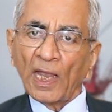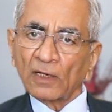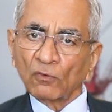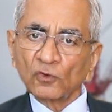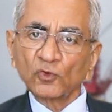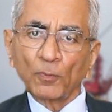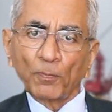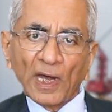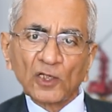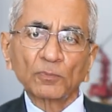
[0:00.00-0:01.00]
and also
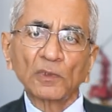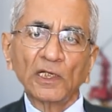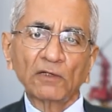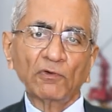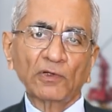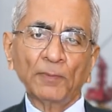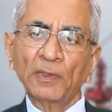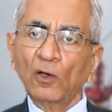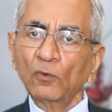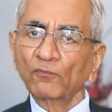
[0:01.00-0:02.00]
part of the liquid
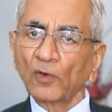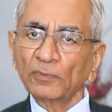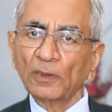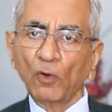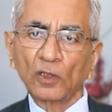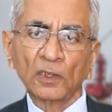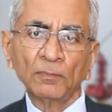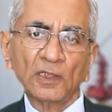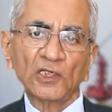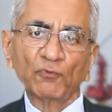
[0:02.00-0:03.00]
coming out from the
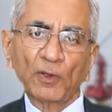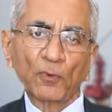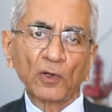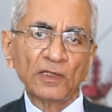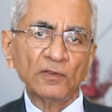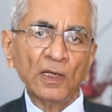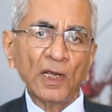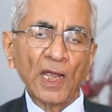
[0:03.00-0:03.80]
bottom is vaporized